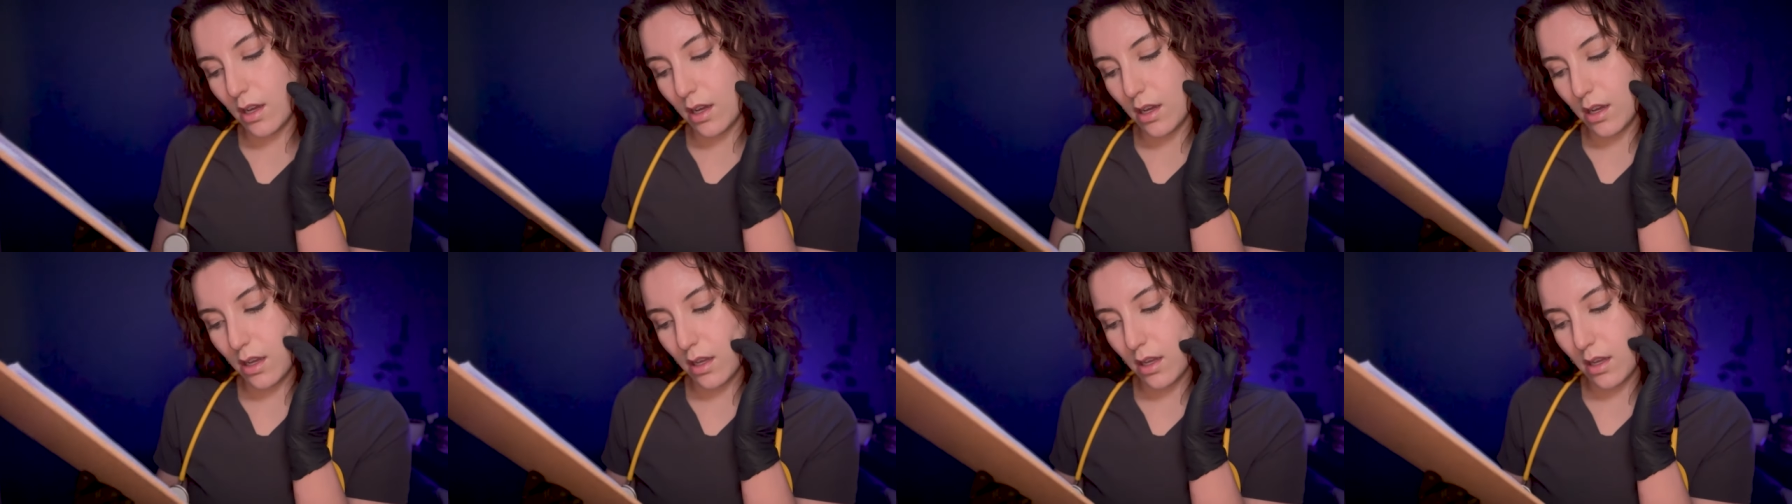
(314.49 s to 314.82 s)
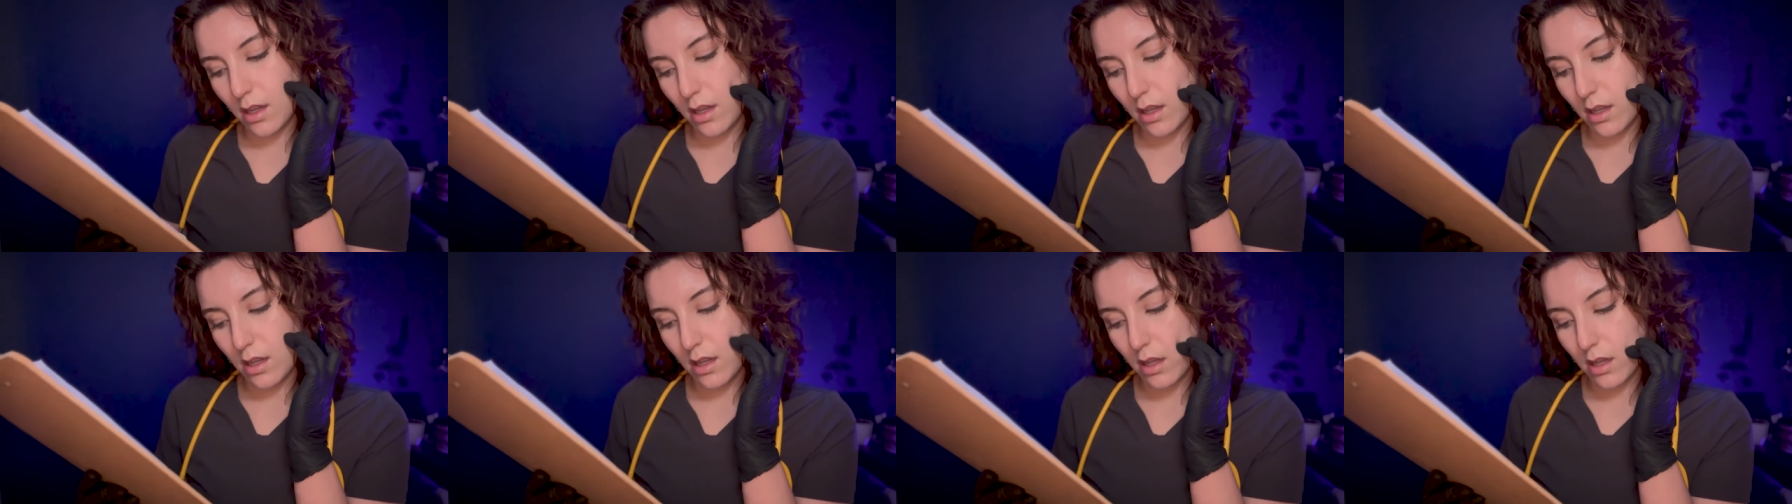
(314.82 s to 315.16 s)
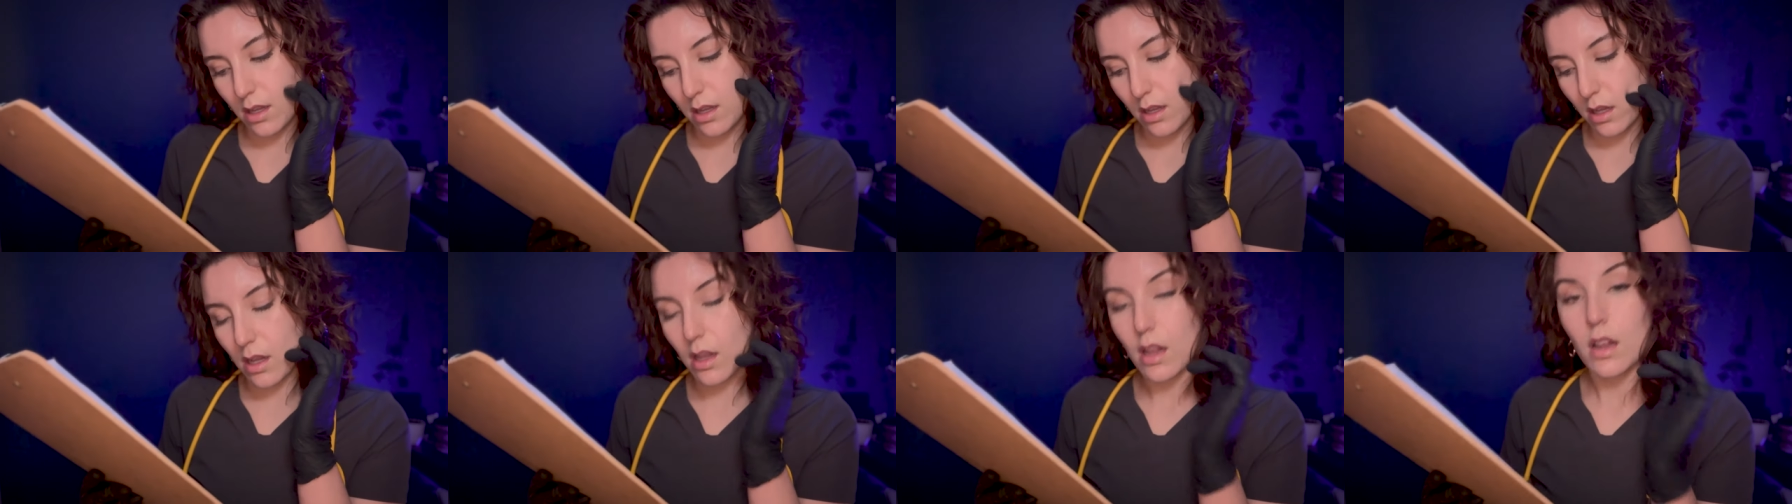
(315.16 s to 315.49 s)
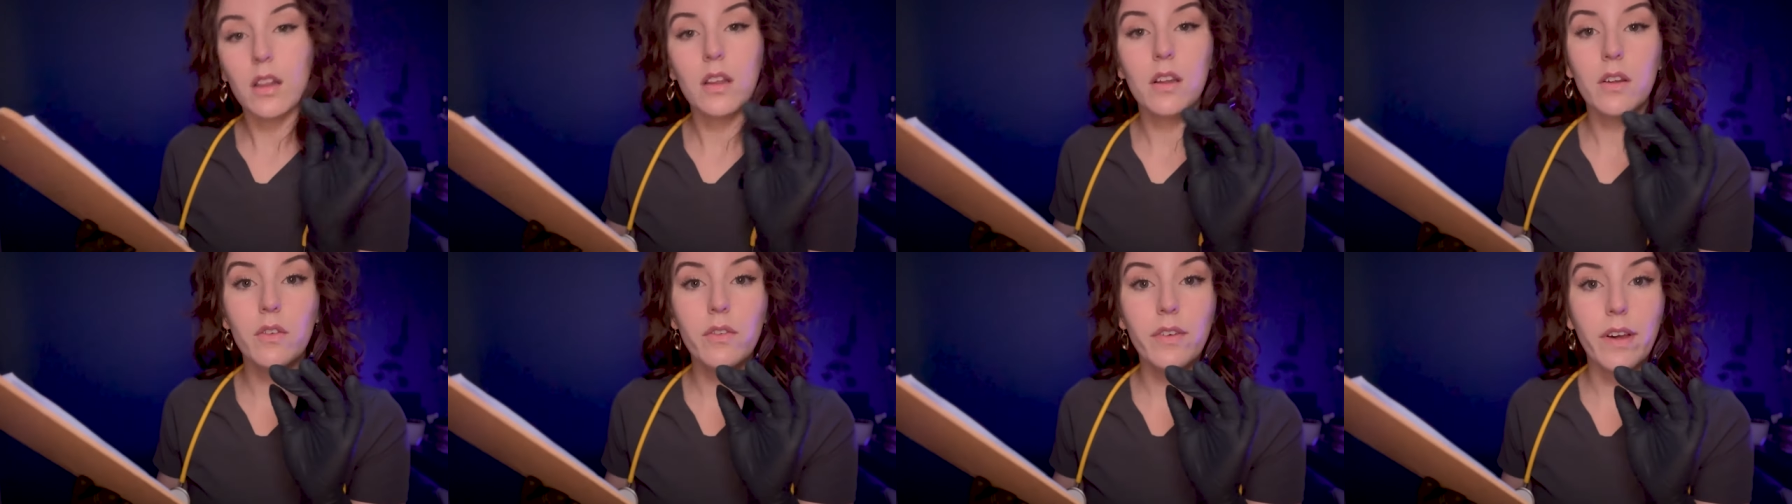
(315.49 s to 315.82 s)
Uh,
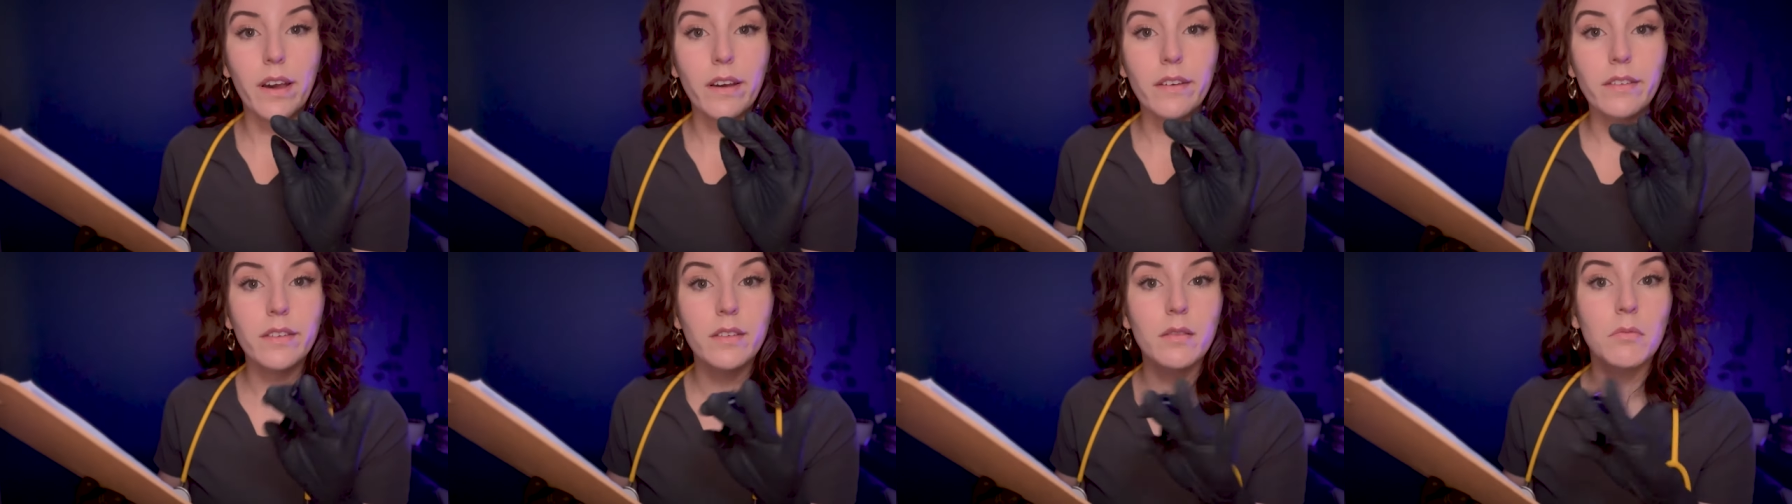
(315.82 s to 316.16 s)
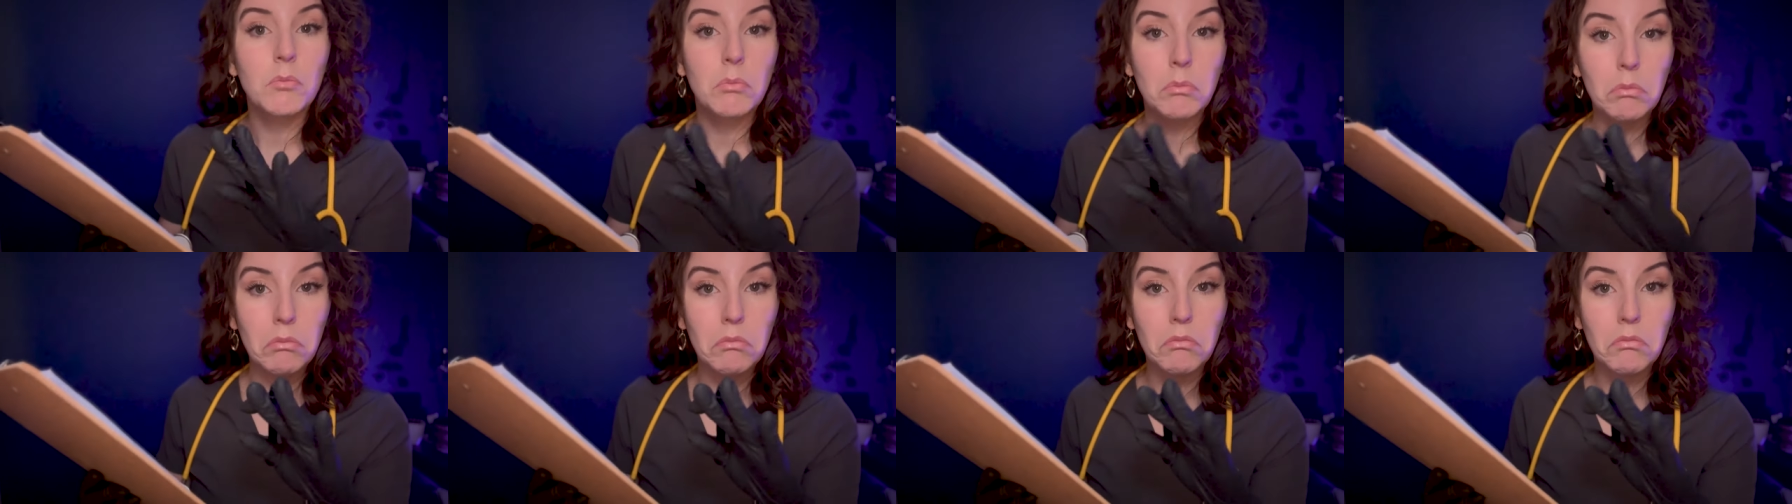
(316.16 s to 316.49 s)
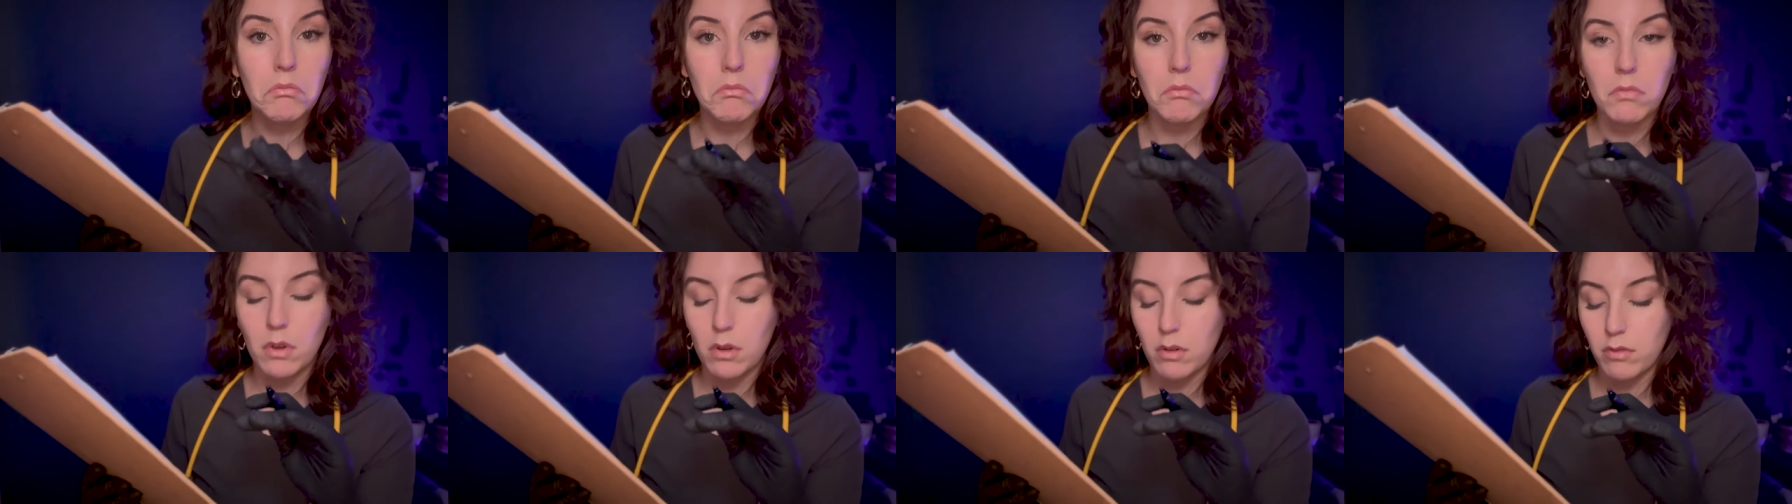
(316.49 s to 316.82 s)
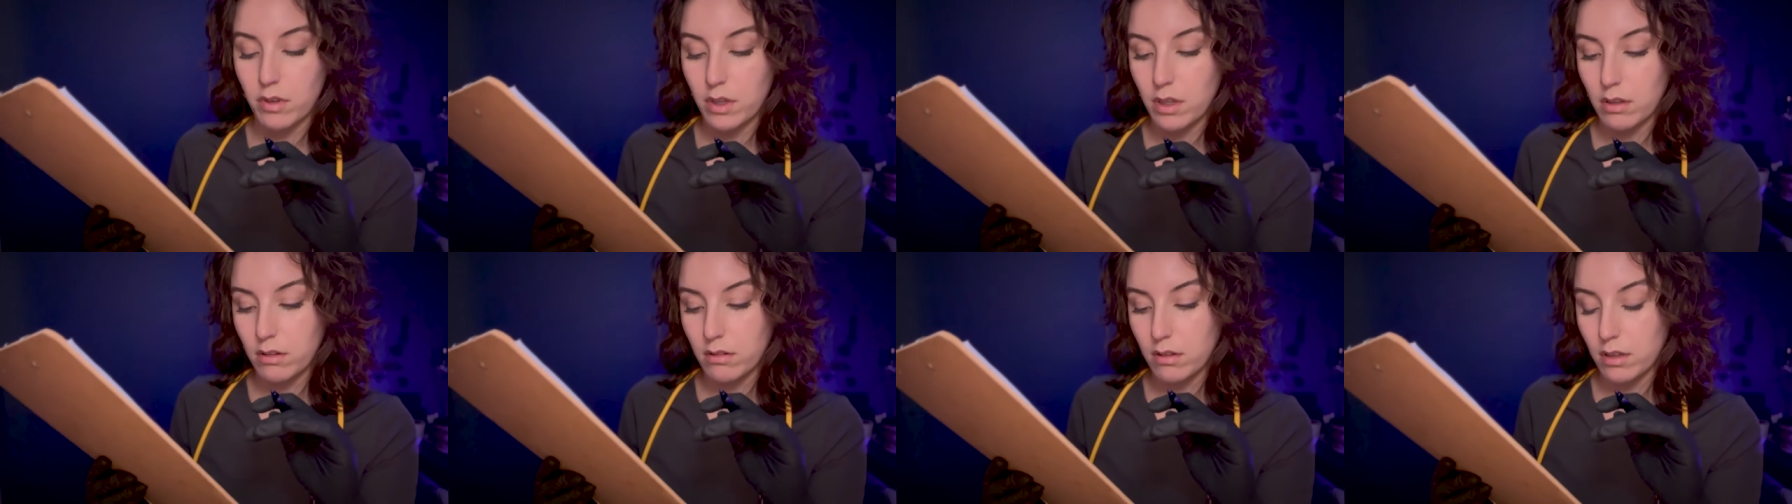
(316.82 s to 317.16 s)
low fast. Low
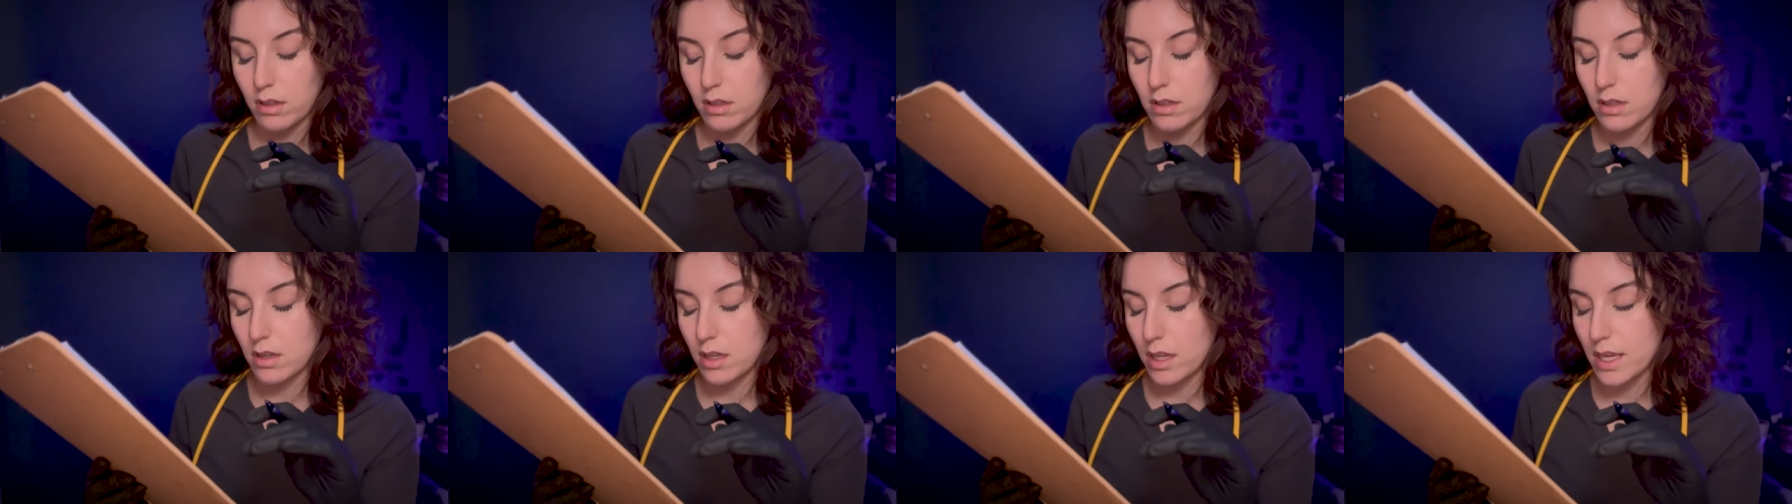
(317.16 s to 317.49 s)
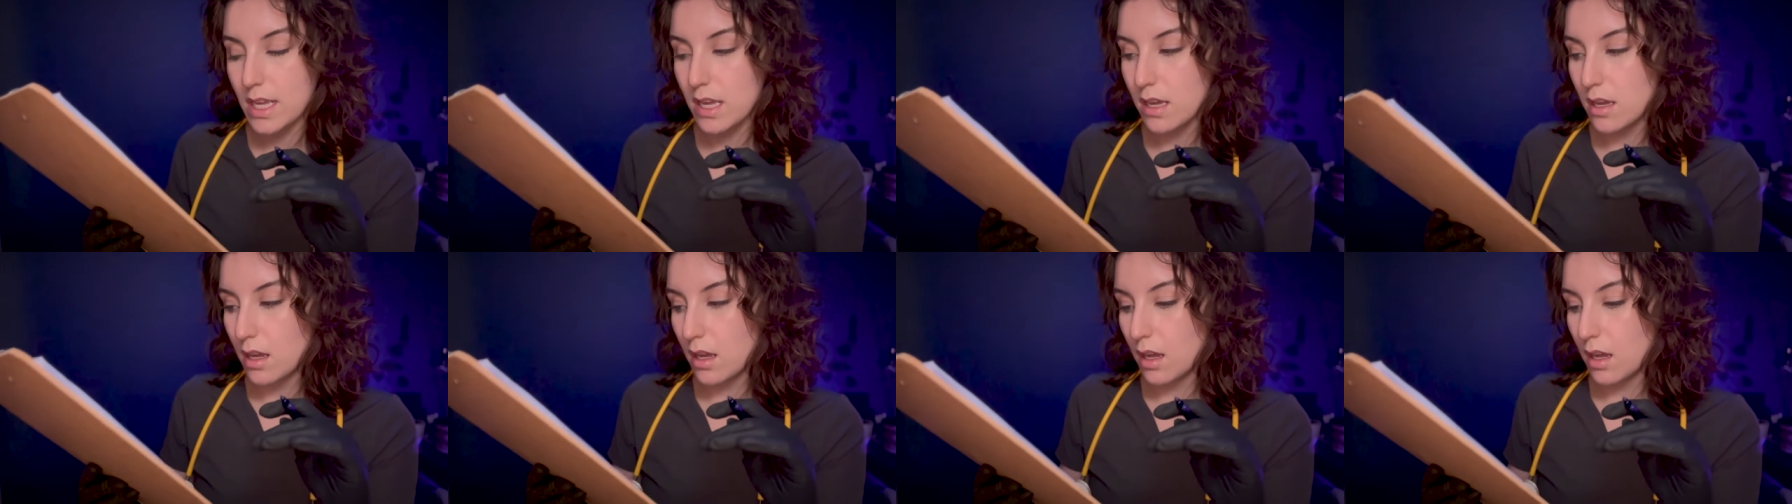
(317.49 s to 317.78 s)
fast. not gonna lie.